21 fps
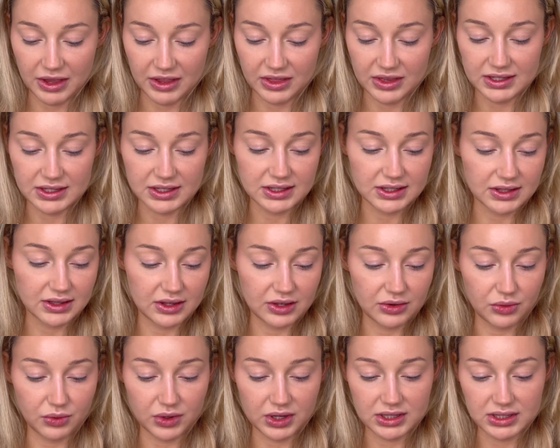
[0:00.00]
and this is the
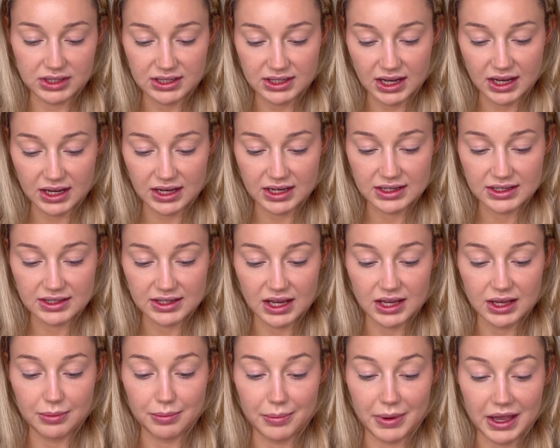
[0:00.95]
One Size
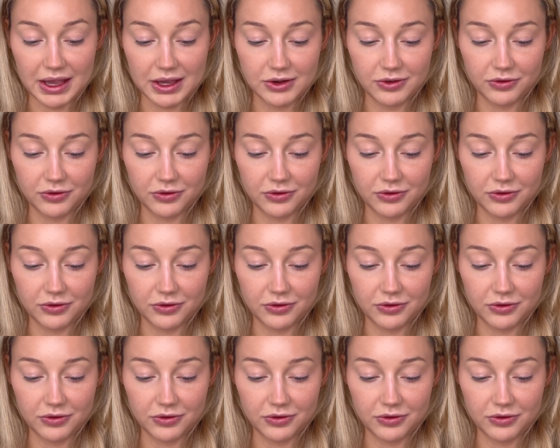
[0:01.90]
Made